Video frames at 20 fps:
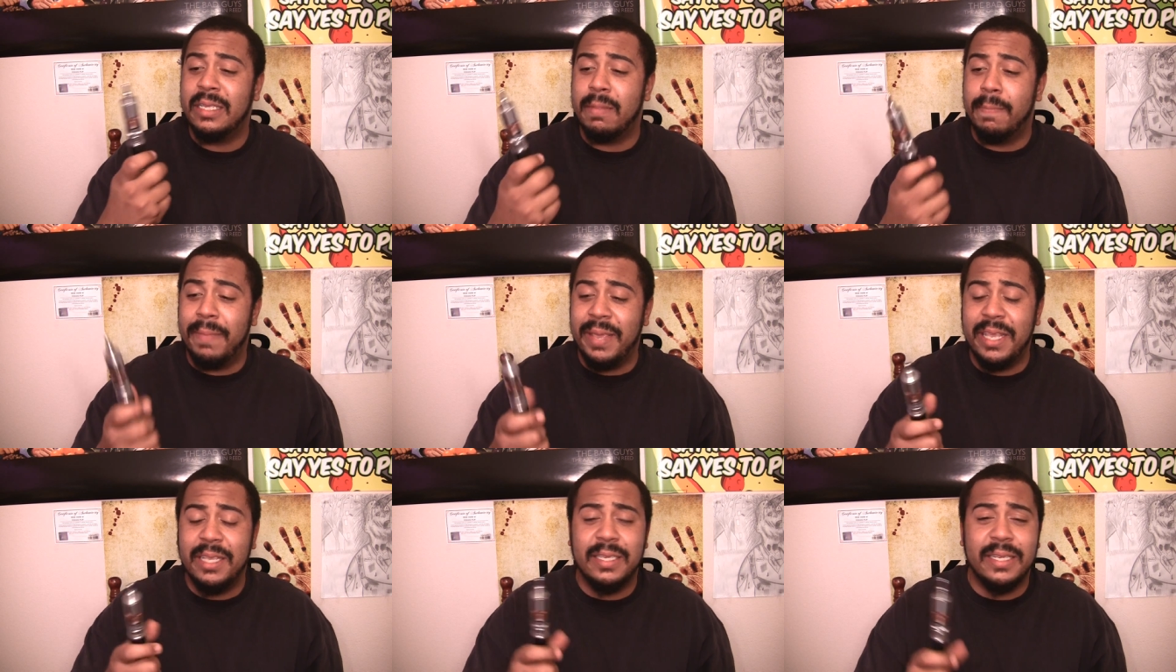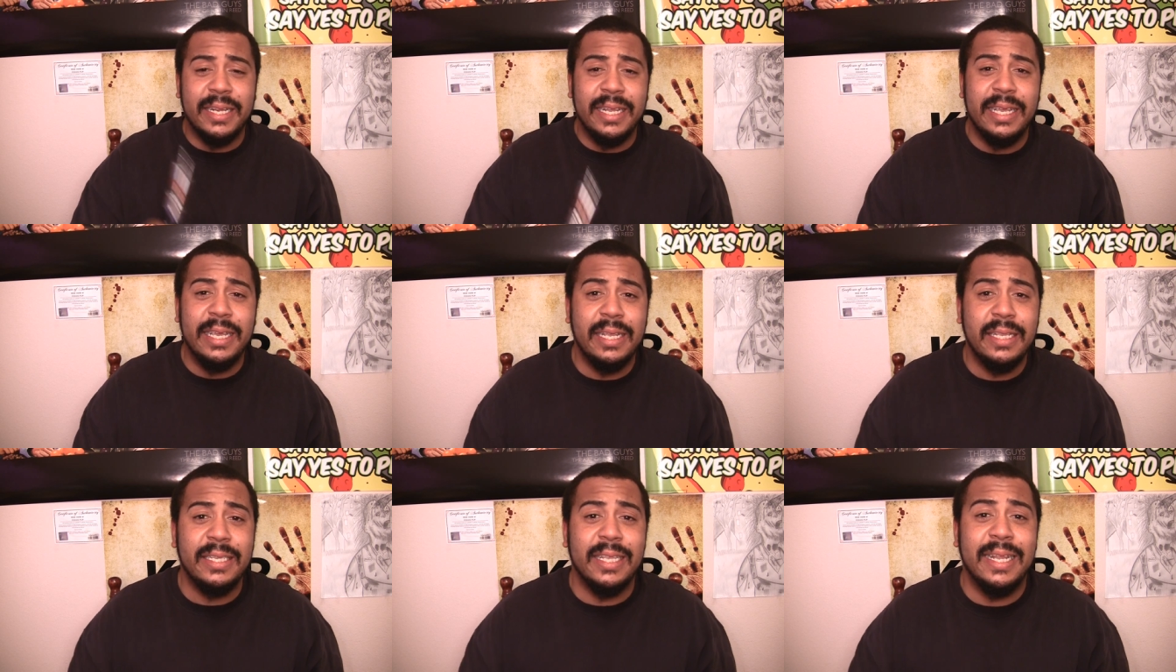bee's
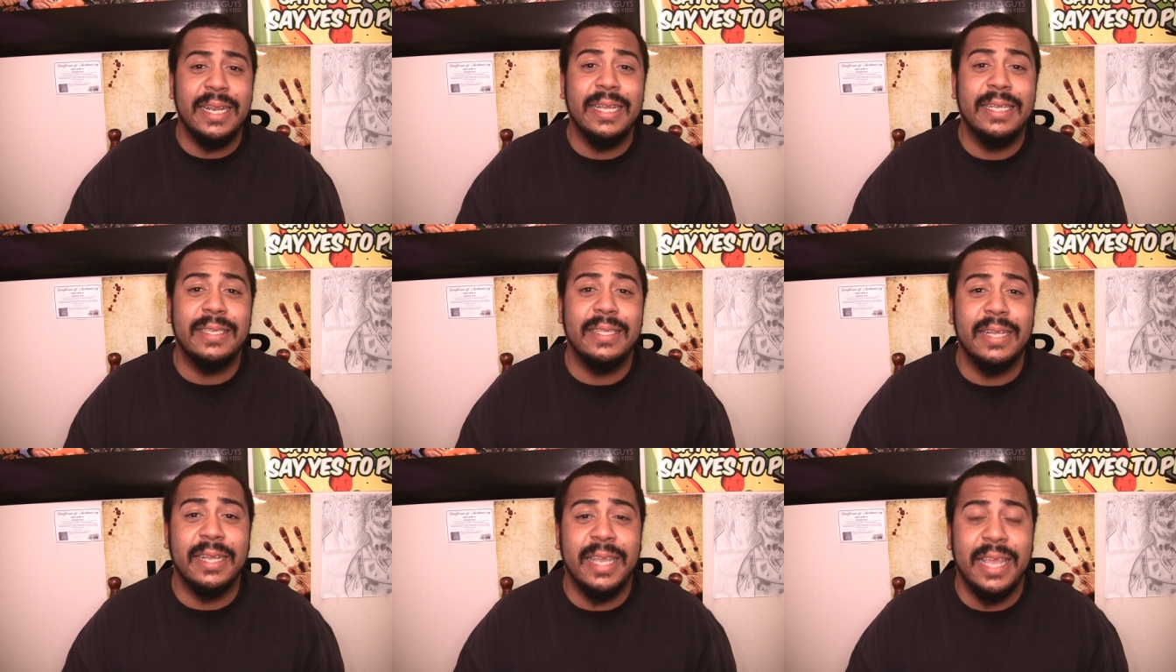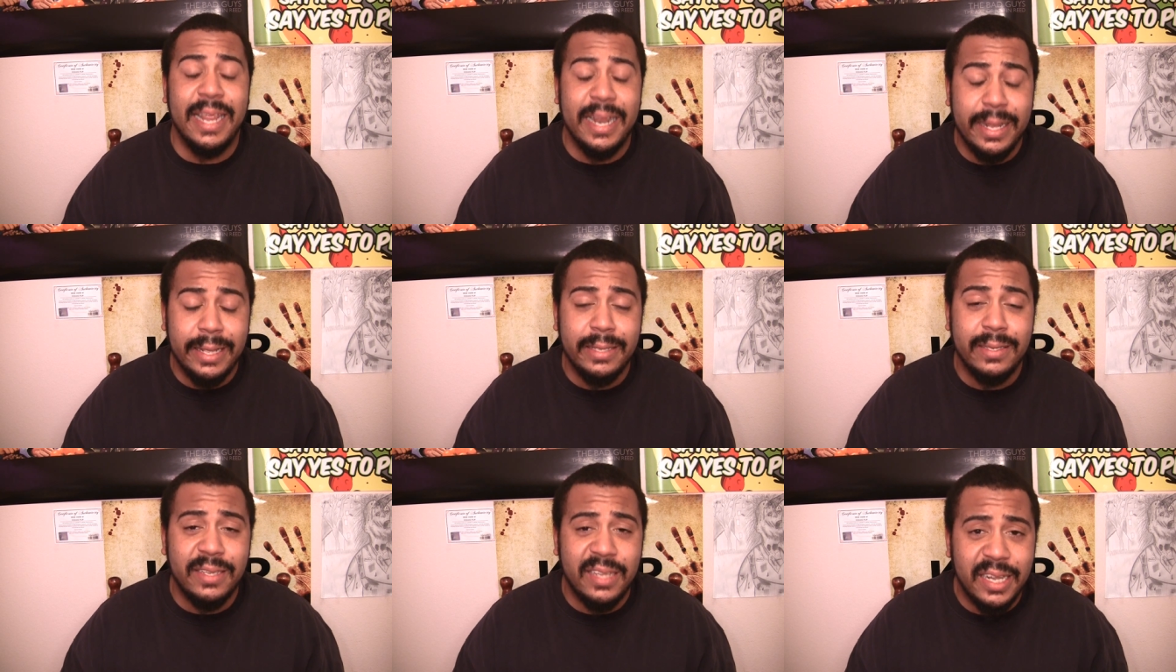knees. It is the
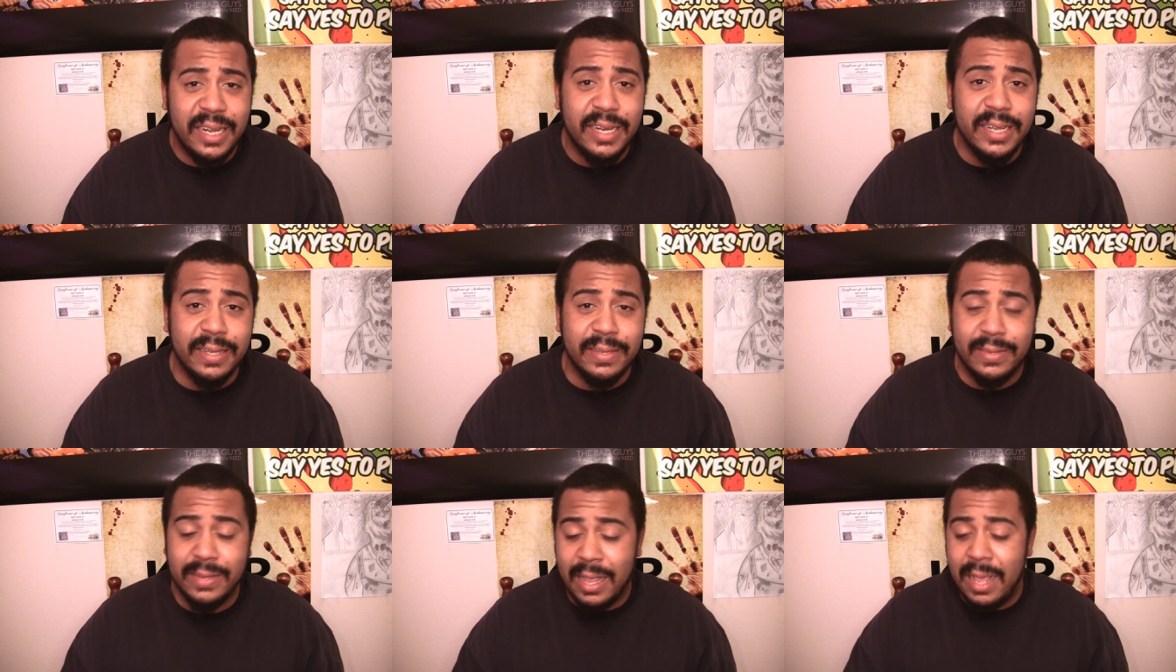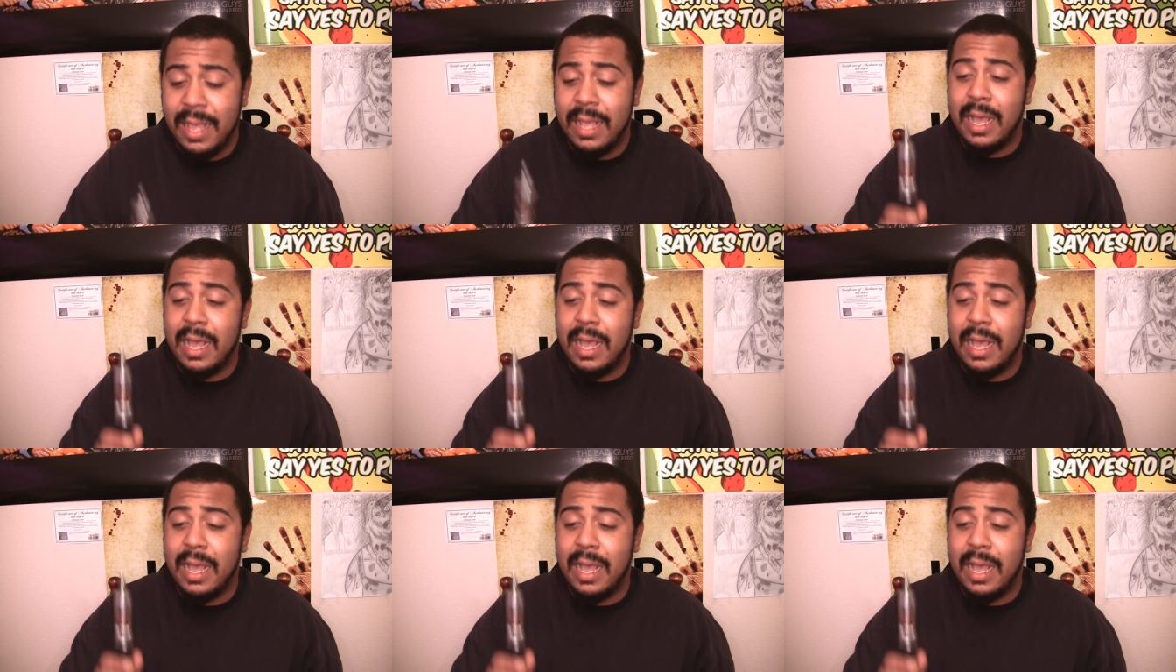kitty's titties.